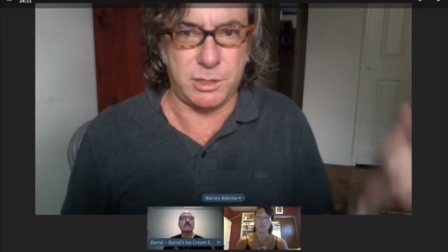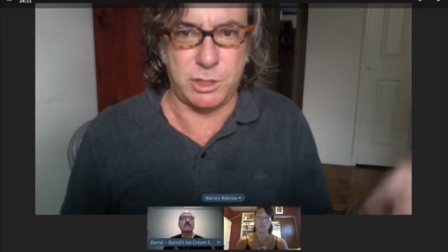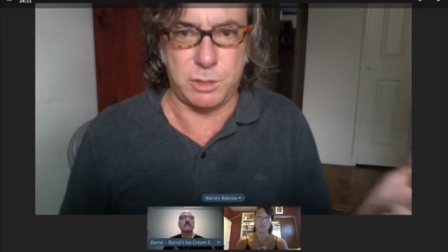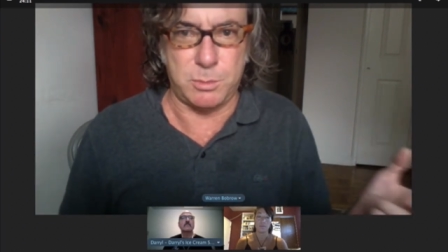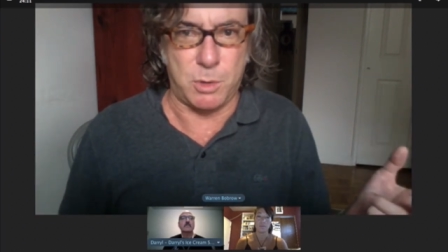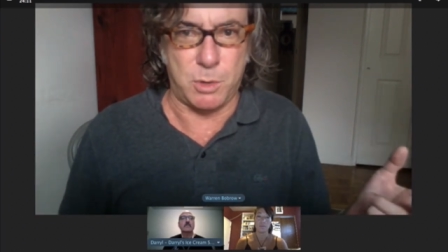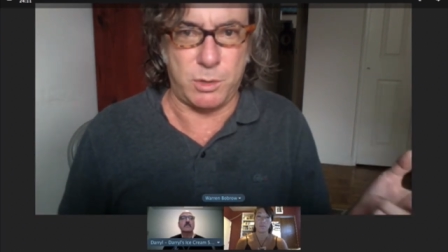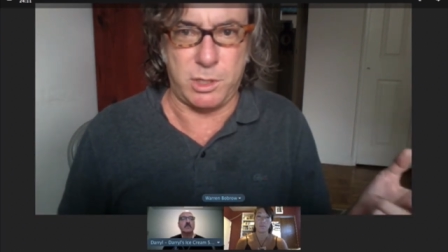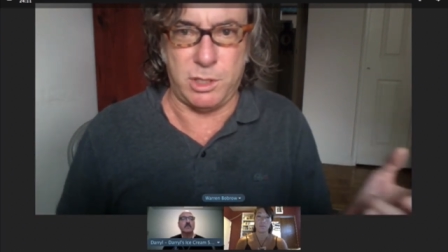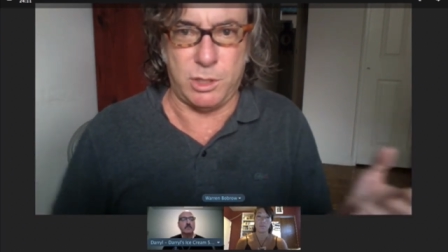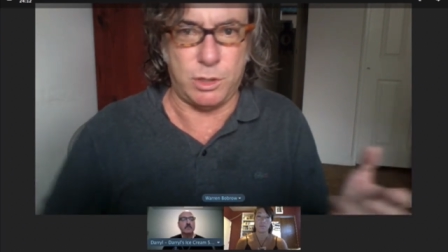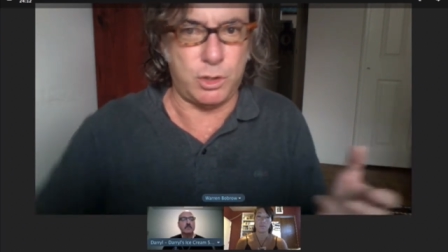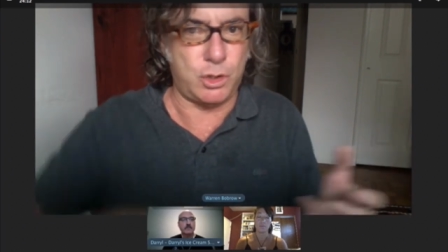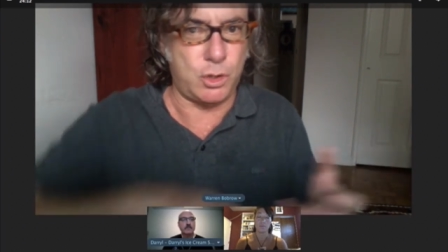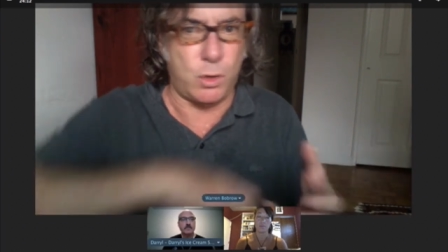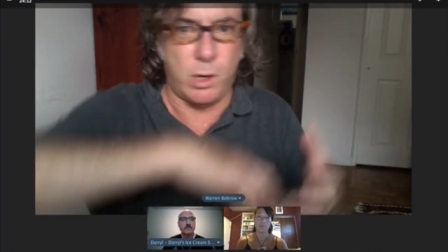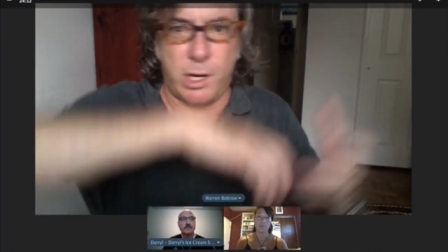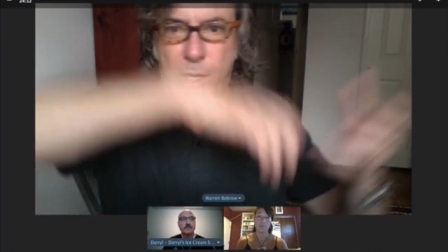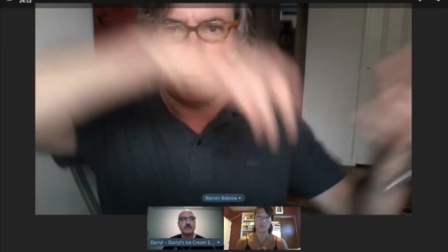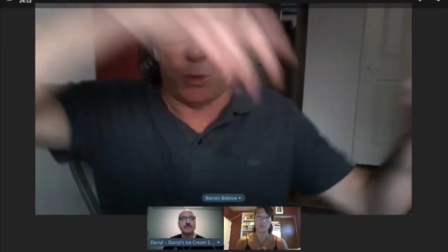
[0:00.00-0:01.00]
and smoking a
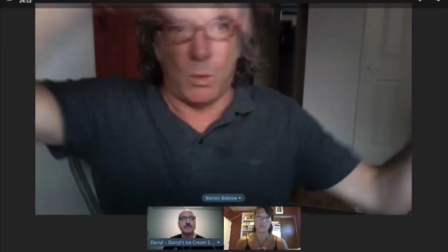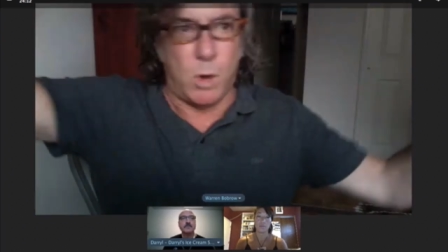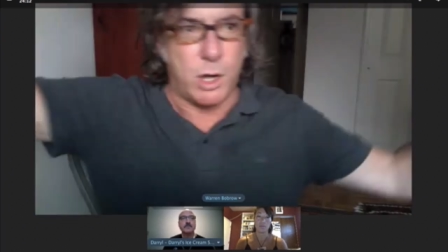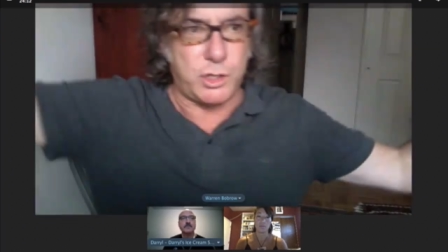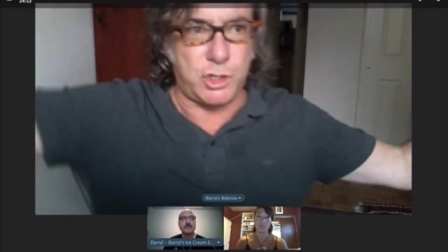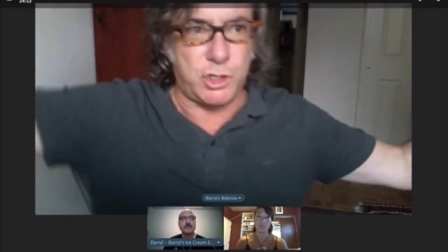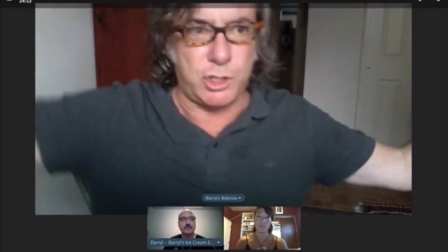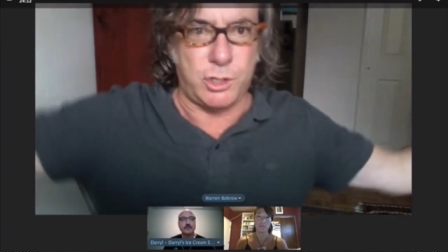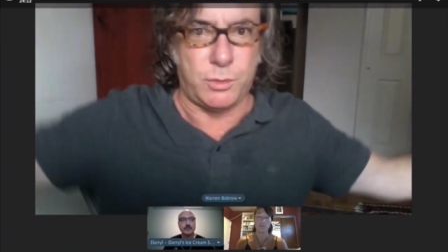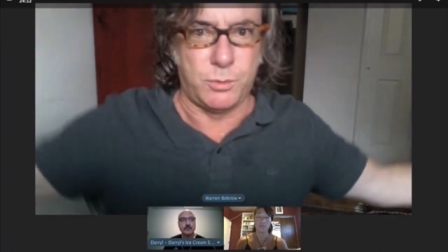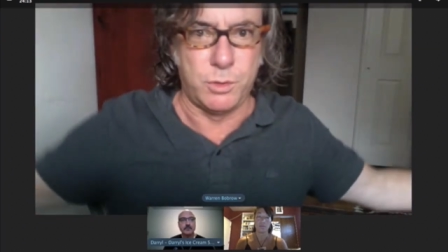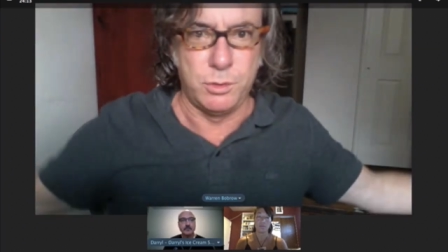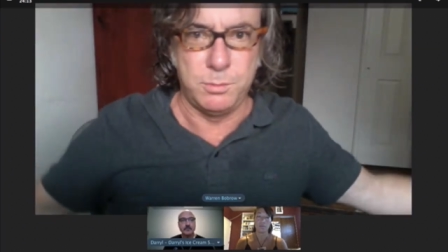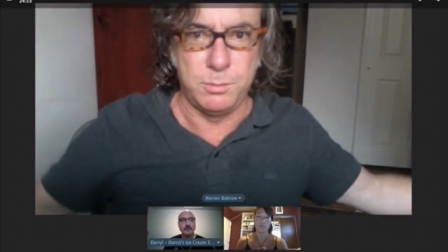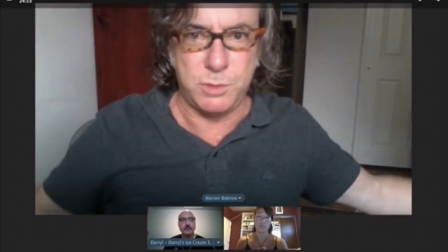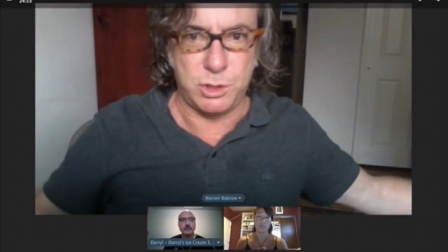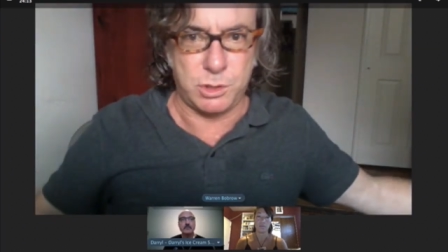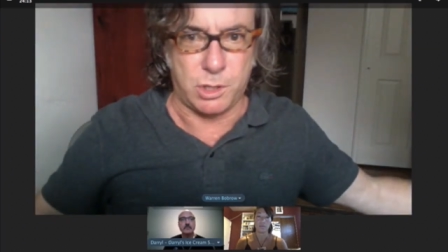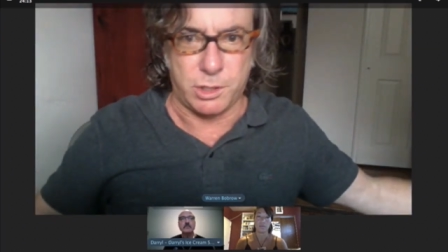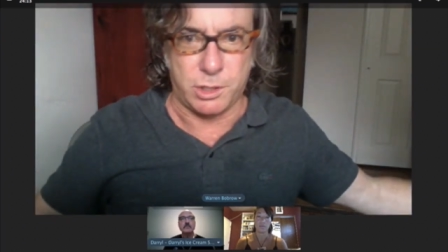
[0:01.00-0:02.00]
joint and watching the
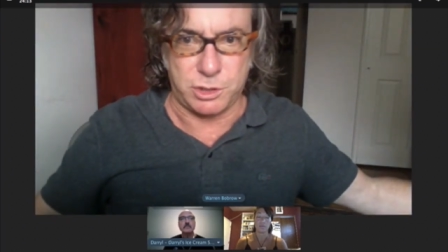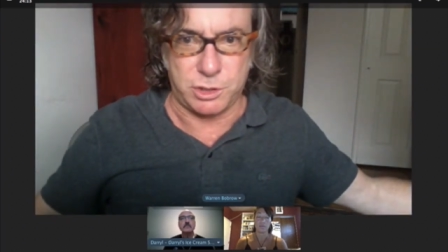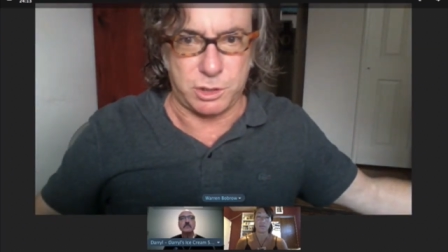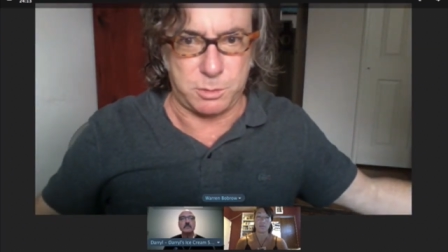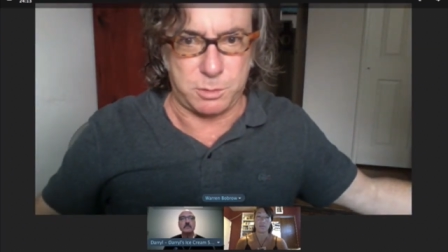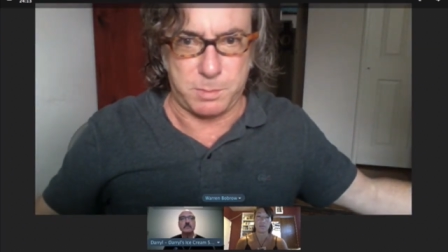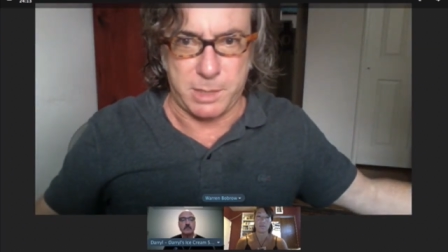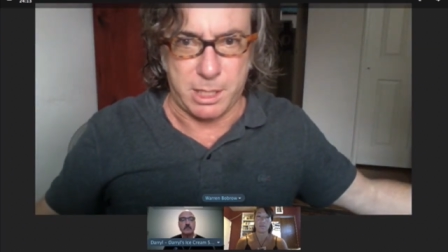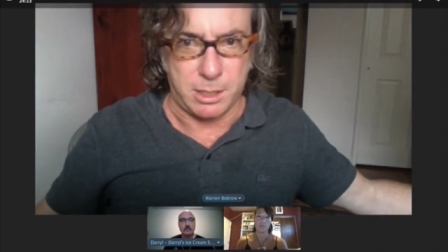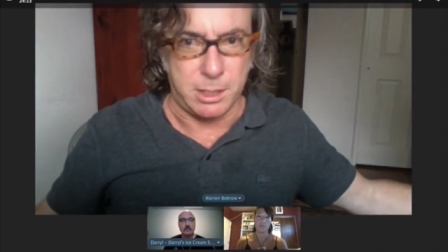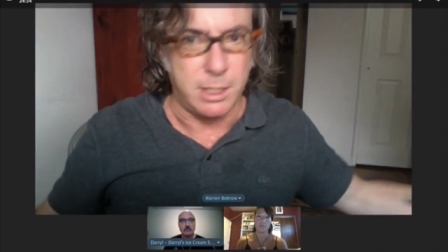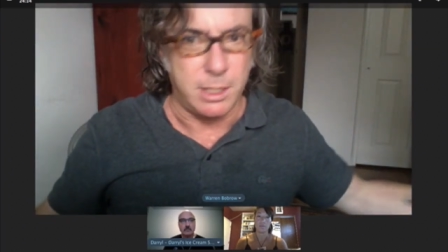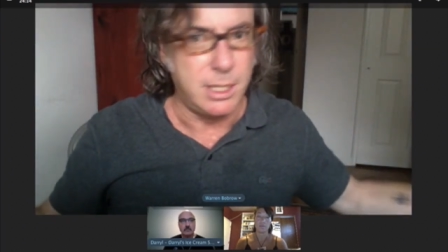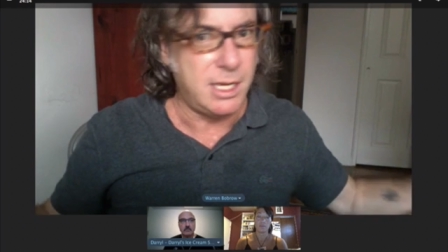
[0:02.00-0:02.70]
room start to spin.